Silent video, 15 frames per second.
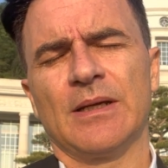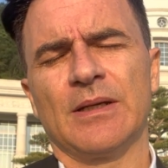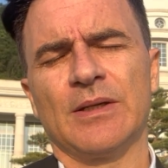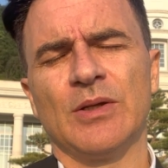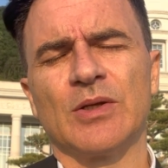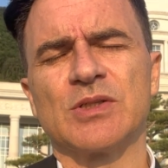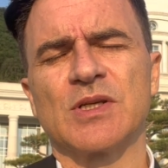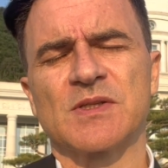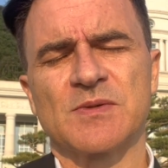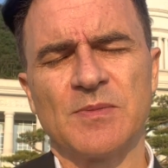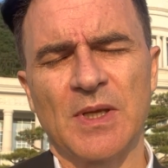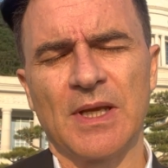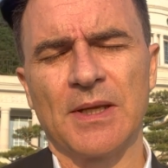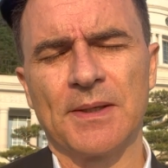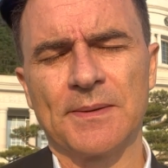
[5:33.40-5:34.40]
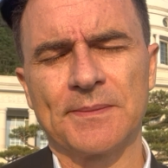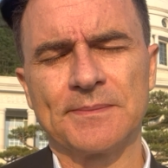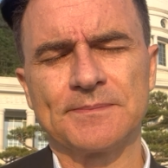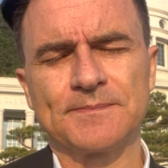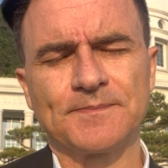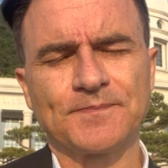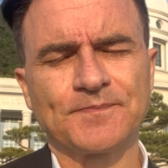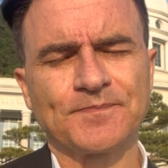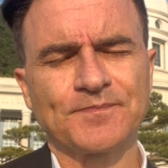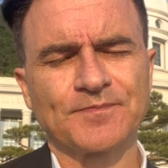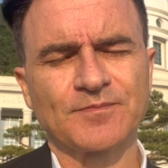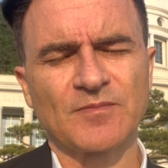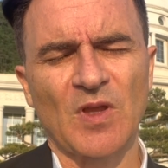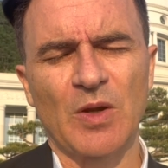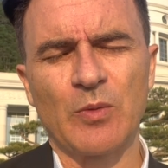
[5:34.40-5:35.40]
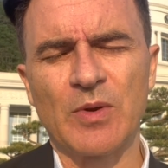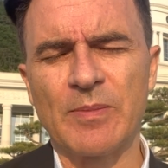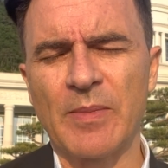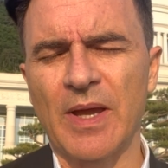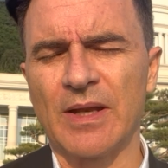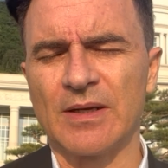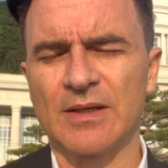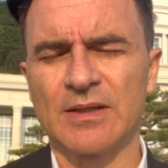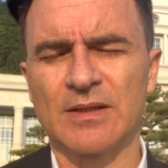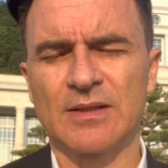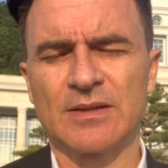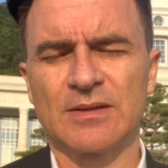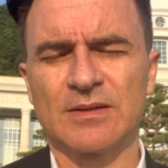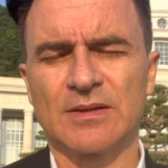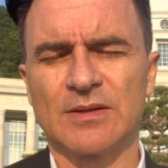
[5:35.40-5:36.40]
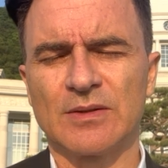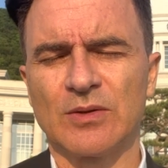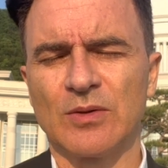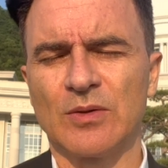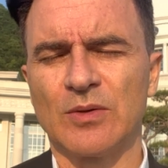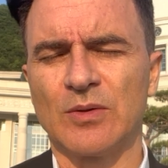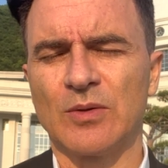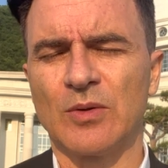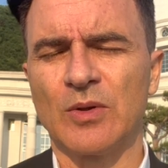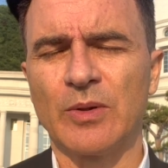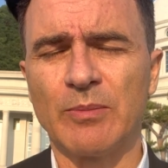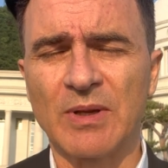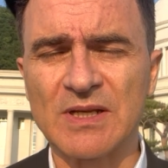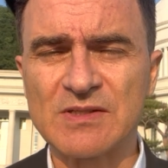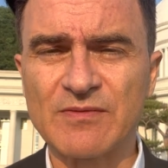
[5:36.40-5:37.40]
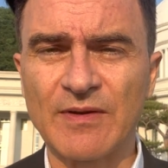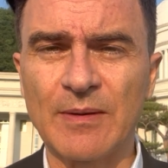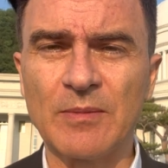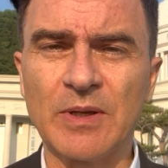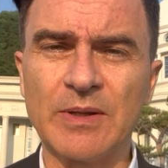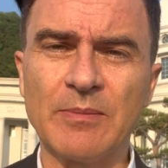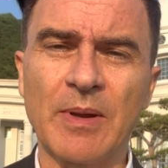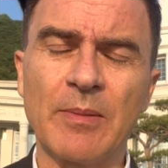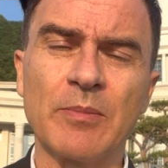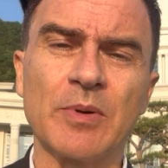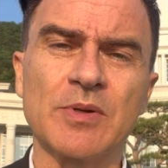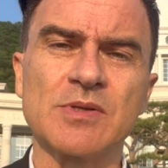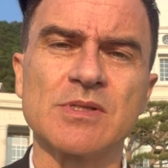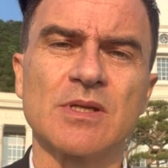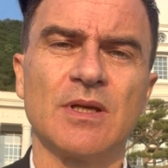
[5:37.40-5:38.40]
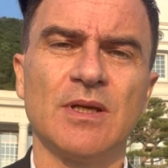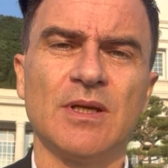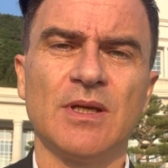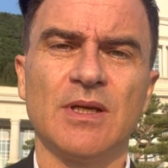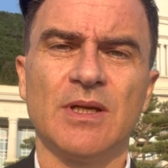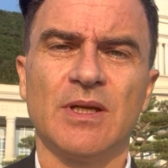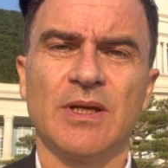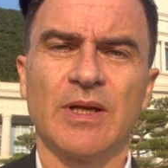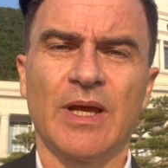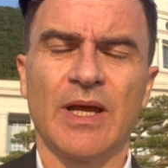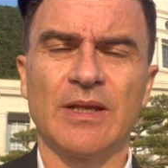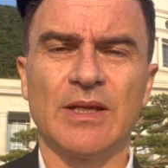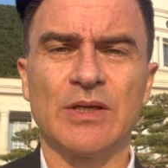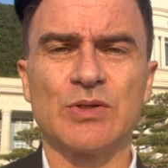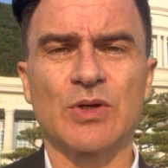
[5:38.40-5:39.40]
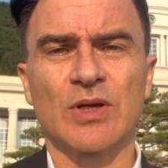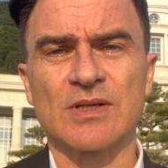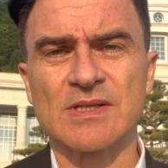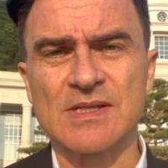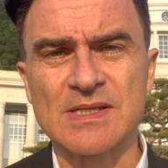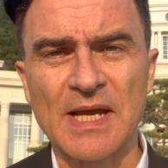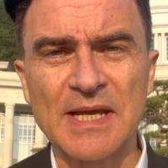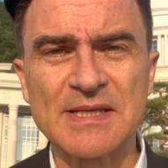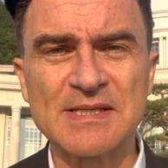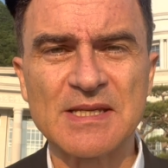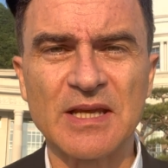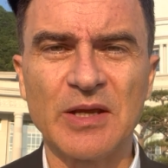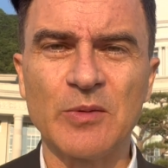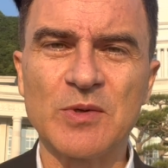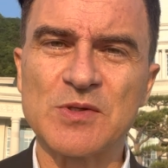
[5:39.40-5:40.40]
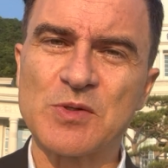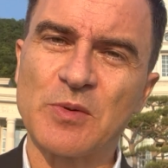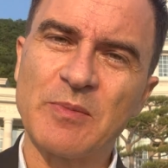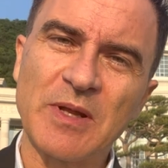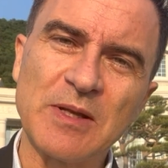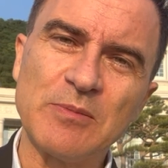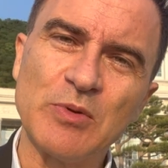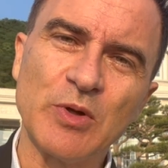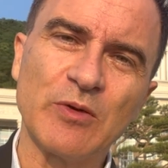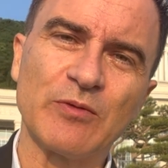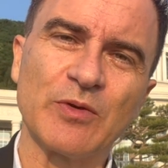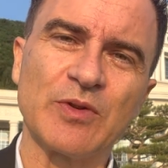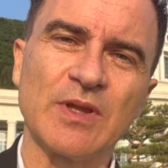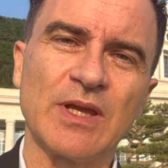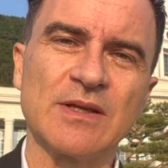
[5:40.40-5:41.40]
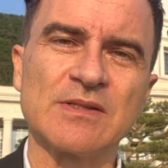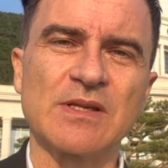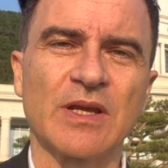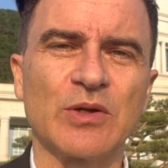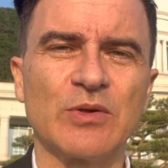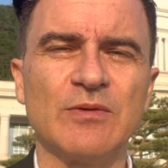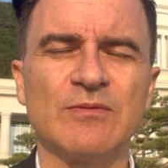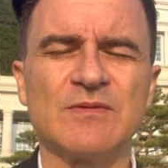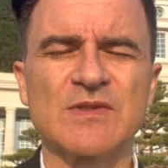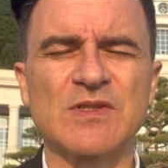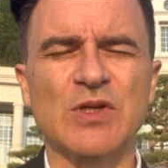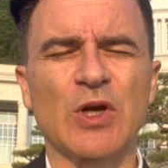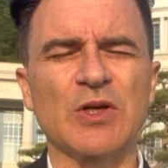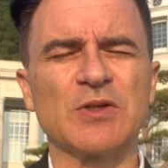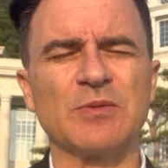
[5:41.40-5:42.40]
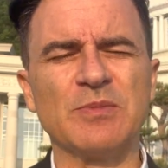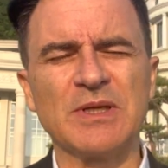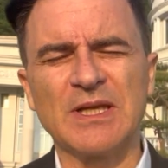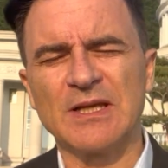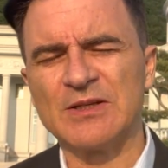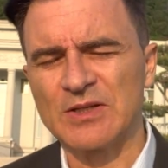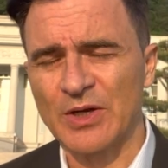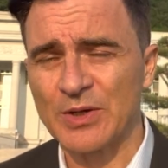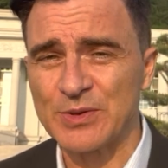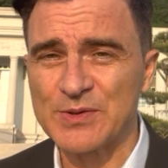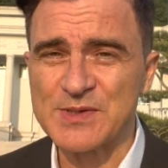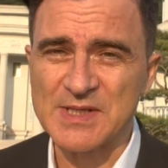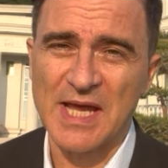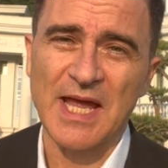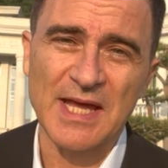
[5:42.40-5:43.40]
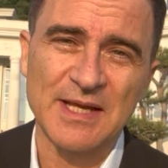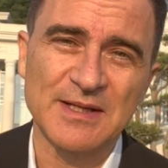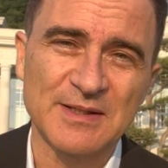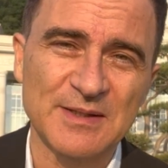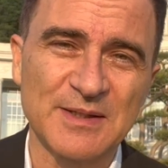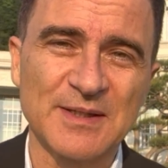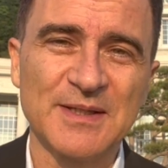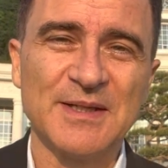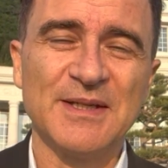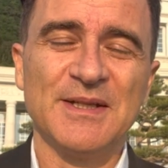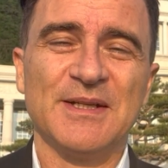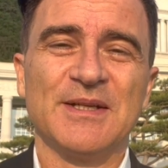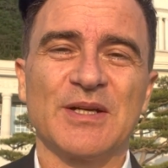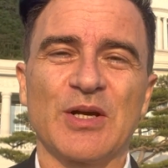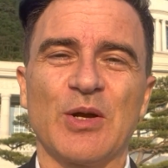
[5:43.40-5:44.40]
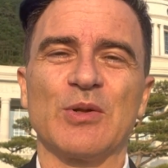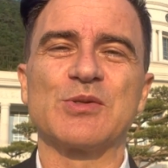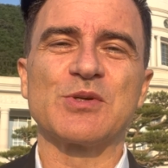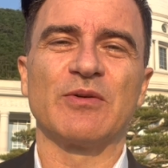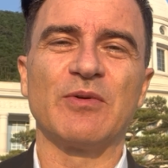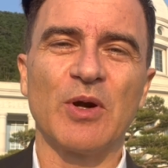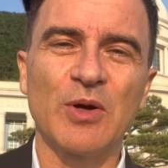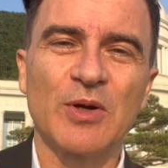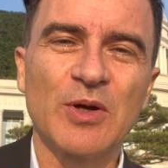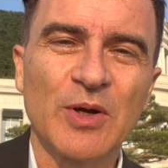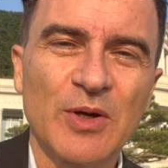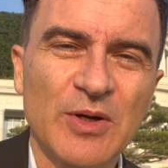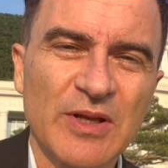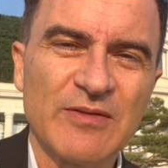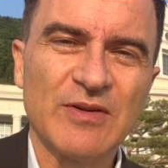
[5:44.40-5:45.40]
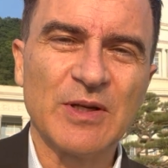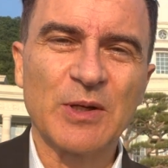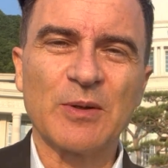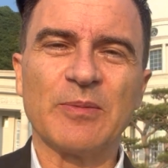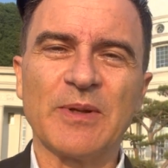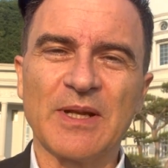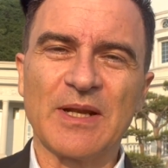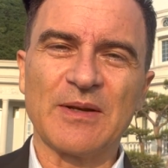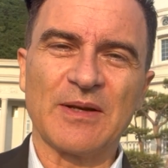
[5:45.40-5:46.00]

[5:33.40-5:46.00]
Not just me. We met all the blessed family members, and they took us sightseeing. We saw many beautiful things. I could start to begin to understand the culture of Hong Kong, even a little bit